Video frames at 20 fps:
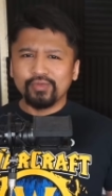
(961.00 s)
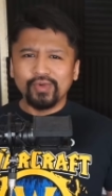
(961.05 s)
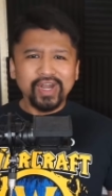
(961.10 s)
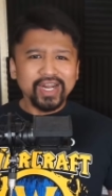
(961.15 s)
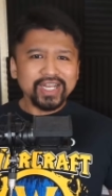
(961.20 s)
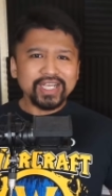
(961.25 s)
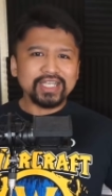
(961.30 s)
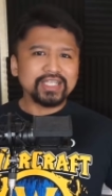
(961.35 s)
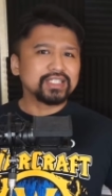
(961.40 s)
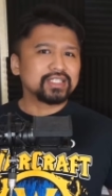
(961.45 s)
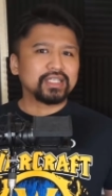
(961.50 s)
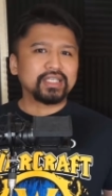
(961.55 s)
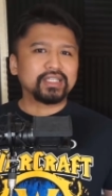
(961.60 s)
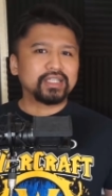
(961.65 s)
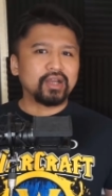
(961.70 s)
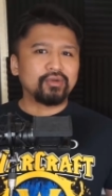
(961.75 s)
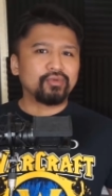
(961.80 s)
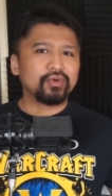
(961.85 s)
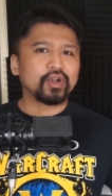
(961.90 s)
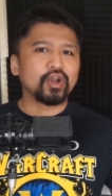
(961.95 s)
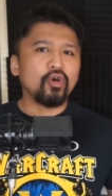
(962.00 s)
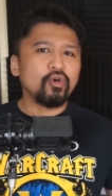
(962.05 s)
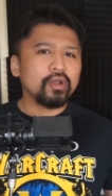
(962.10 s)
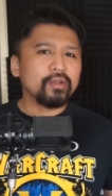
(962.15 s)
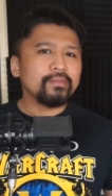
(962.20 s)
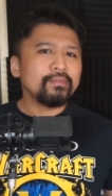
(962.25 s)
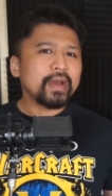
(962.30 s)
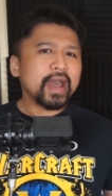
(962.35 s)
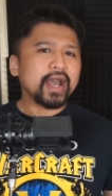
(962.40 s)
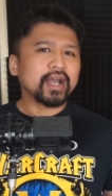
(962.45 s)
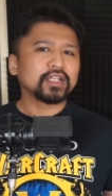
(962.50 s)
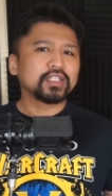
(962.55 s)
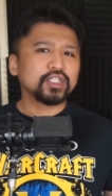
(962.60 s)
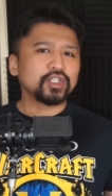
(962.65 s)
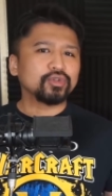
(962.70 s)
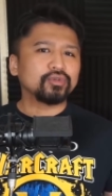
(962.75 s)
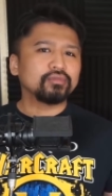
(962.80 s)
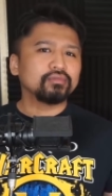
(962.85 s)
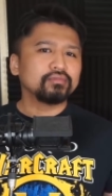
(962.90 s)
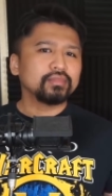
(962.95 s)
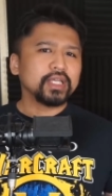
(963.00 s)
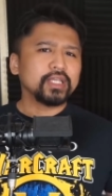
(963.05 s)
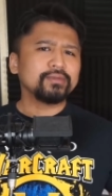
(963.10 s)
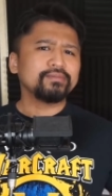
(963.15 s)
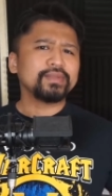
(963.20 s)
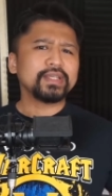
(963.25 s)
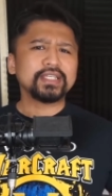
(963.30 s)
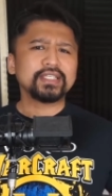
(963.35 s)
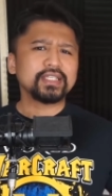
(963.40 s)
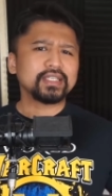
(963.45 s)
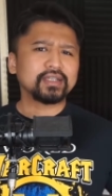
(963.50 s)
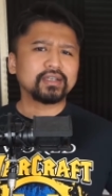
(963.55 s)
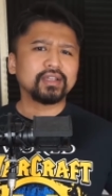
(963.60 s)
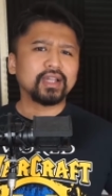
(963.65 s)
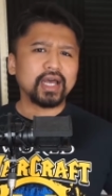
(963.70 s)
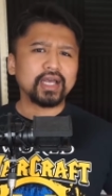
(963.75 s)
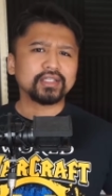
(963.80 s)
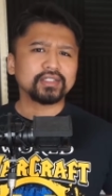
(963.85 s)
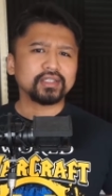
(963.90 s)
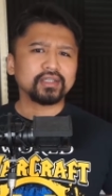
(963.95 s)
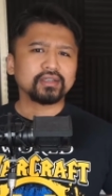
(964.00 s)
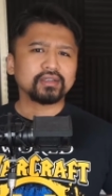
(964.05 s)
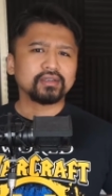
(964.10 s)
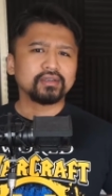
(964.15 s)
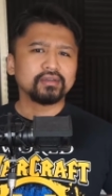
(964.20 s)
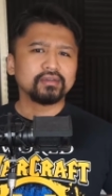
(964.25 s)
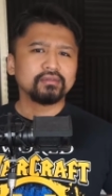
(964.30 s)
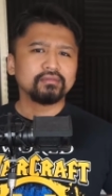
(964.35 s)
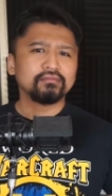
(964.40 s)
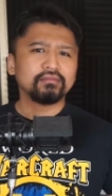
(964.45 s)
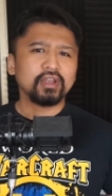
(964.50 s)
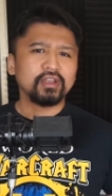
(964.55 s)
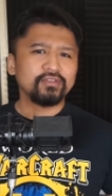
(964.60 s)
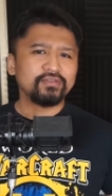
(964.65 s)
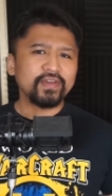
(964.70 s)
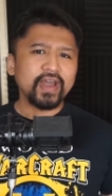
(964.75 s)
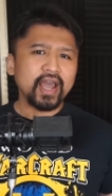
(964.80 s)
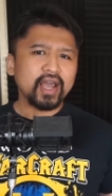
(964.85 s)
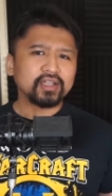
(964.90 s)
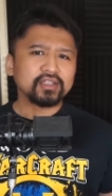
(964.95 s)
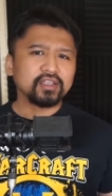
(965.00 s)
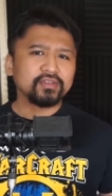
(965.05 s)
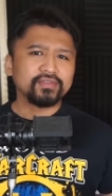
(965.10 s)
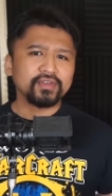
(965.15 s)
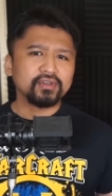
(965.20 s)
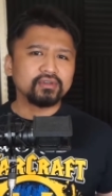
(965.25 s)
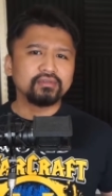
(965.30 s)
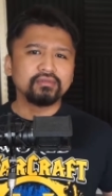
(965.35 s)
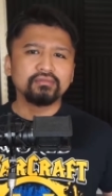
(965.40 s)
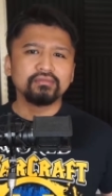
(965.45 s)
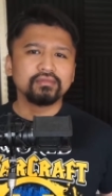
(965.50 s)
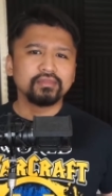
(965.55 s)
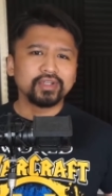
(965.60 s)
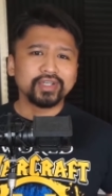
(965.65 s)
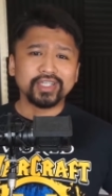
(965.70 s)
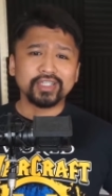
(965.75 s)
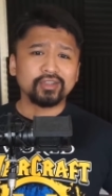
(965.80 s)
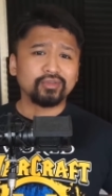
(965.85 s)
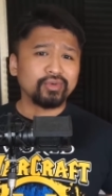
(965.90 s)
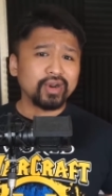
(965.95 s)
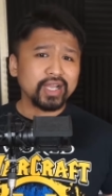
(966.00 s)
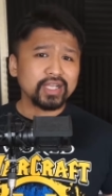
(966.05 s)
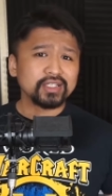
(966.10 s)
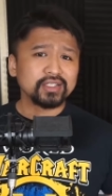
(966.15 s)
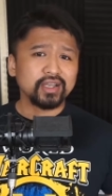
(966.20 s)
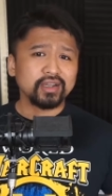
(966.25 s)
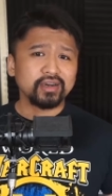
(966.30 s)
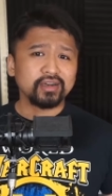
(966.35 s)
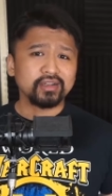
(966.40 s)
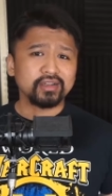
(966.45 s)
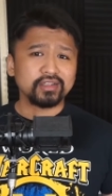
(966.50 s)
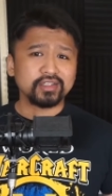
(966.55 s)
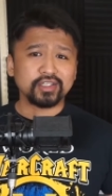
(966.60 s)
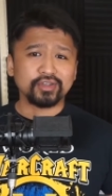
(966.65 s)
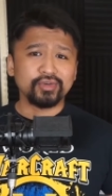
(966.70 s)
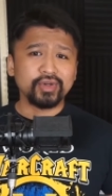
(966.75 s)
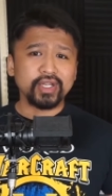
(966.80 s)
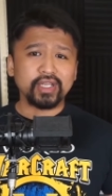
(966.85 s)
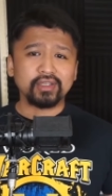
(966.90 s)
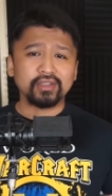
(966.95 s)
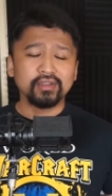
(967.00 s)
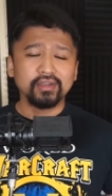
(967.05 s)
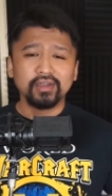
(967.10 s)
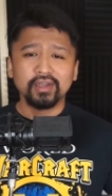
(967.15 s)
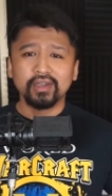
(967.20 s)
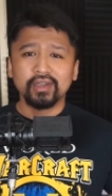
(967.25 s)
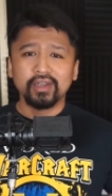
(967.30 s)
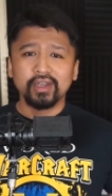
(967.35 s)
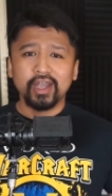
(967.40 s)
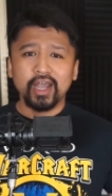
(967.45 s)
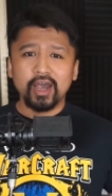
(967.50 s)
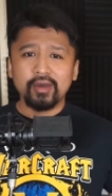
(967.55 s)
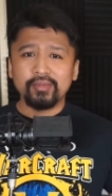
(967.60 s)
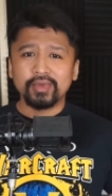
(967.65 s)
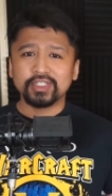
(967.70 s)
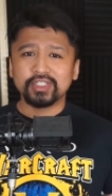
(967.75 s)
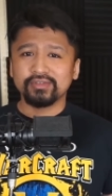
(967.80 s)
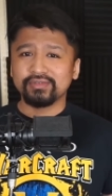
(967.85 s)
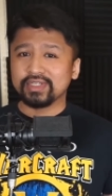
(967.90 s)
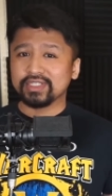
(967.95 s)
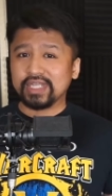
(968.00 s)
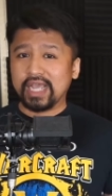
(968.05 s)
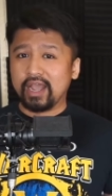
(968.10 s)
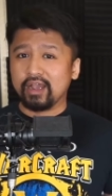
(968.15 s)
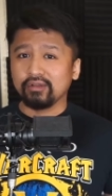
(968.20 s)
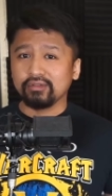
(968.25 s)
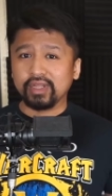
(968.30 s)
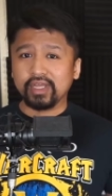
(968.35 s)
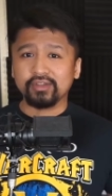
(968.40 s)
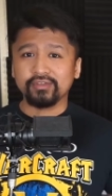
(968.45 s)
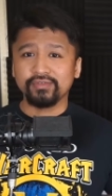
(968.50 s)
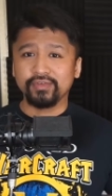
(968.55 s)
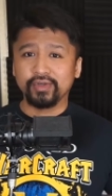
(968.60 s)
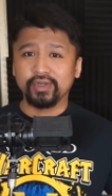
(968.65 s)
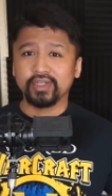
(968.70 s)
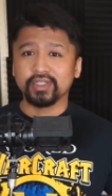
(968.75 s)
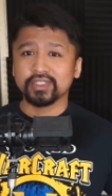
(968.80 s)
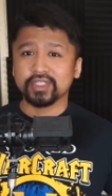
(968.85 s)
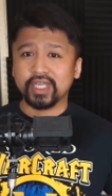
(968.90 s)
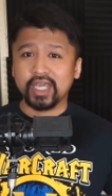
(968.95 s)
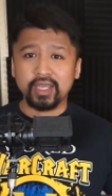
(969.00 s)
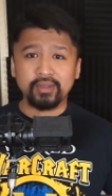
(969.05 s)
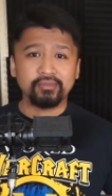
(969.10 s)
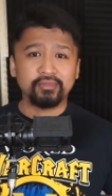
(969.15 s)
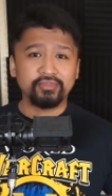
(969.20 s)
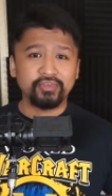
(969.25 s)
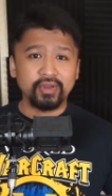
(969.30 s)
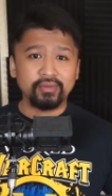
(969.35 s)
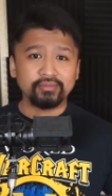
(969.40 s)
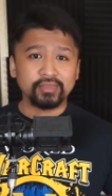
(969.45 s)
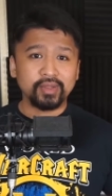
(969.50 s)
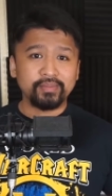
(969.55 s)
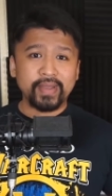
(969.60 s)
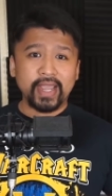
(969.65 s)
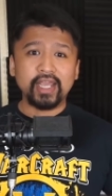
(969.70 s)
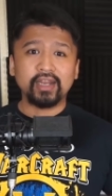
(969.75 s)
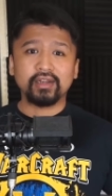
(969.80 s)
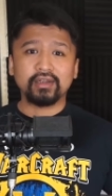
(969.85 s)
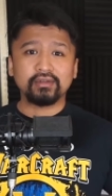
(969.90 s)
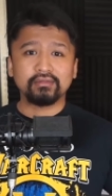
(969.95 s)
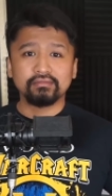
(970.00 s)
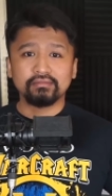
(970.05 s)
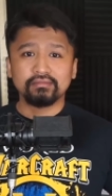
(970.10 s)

what is it that we're going back to in BC Classic? In fact, if you look at the right side of the screen, how much of this Outland footage came from the beta?